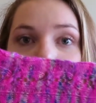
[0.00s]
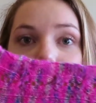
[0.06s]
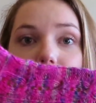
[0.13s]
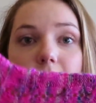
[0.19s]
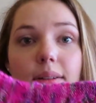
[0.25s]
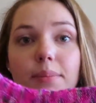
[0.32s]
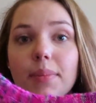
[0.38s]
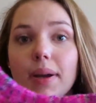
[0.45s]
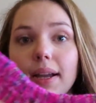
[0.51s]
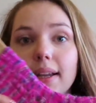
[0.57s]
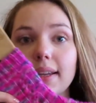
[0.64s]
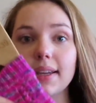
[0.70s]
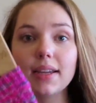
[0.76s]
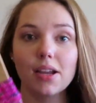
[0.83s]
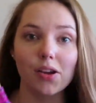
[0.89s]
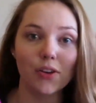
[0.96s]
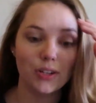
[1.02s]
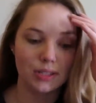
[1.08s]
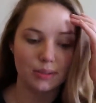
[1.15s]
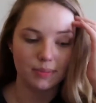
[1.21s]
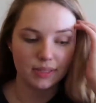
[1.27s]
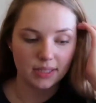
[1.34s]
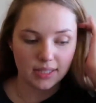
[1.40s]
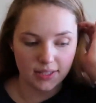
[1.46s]
these are my
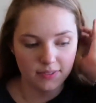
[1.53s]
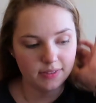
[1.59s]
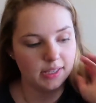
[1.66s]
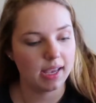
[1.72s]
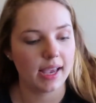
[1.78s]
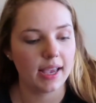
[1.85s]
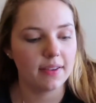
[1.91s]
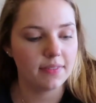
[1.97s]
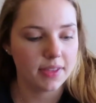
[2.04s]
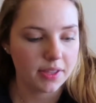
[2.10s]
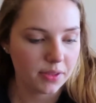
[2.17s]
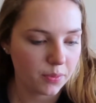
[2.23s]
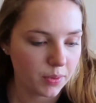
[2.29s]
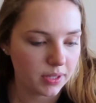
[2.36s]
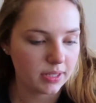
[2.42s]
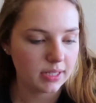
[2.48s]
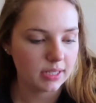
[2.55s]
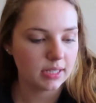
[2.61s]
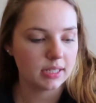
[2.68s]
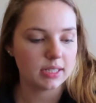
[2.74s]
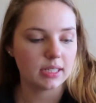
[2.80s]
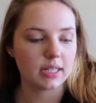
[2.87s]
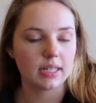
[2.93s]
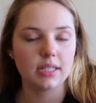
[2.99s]
Christmas gifts. I have the other one
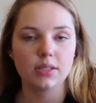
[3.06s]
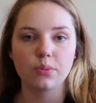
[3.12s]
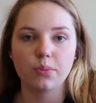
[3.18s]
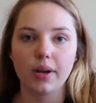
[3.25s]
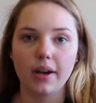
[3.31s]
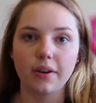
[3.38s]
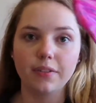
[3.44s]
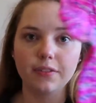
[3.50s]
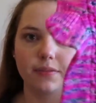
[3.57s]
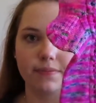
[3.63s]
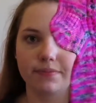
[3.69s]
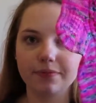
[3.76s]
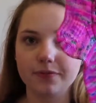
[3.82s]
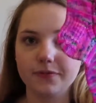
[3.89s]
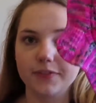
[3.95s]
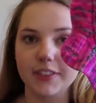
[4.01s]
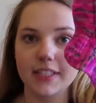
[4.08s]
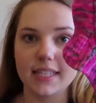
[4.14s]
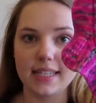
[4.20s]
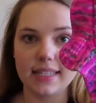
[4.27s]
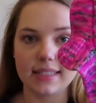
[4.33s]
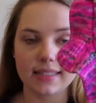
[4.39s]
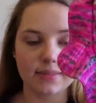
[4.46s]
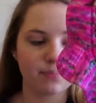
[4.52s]
done as well for
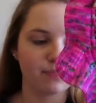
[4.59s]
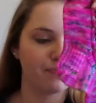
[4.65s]
these.